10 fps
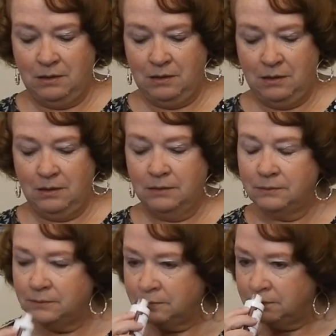
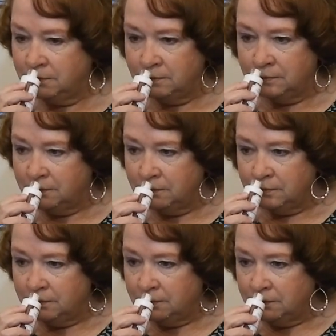
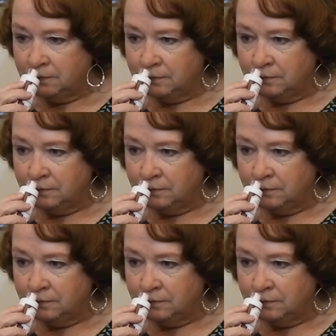Nobody speaks.